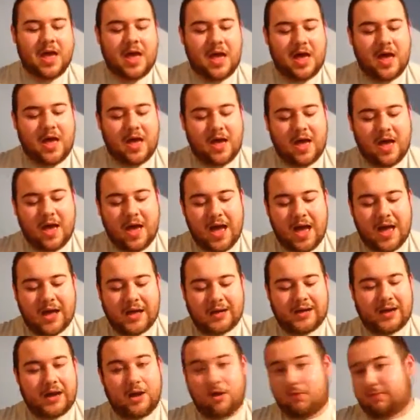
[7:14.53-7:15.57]

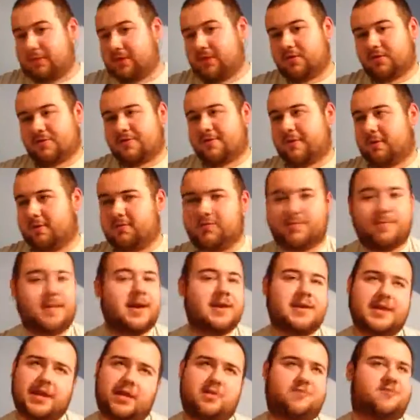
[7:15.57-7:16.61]
and I hope you look forward to
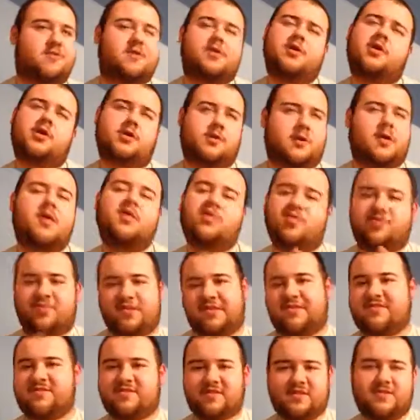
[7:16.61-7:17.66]
my next video
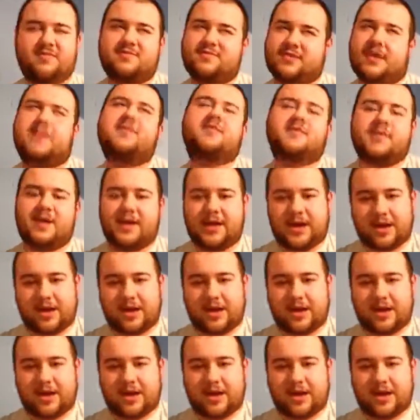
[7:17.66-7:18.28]
this Saturday.